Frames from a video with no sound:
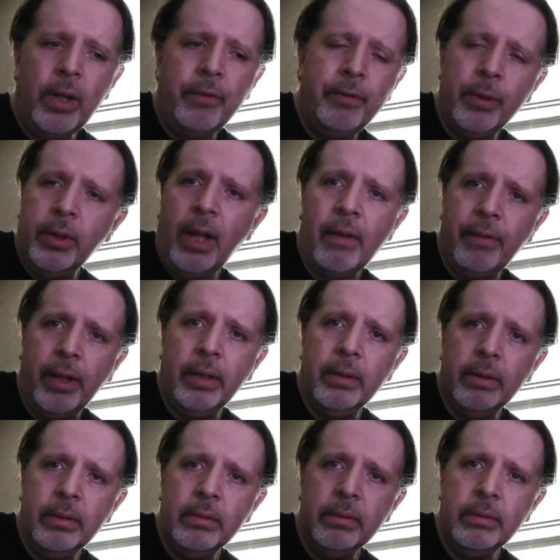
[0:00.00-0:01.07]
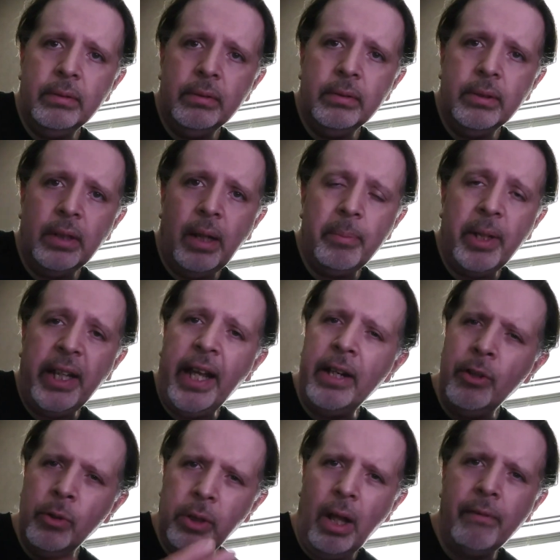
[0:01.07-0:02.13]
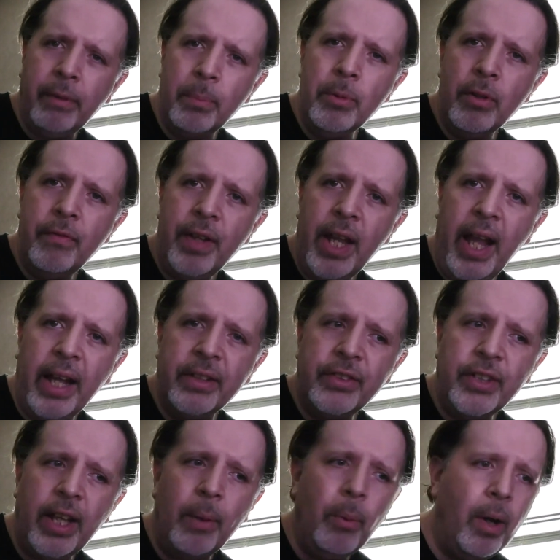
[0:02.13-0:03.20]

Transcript: what if you love it? I mean, can you love a movie and say,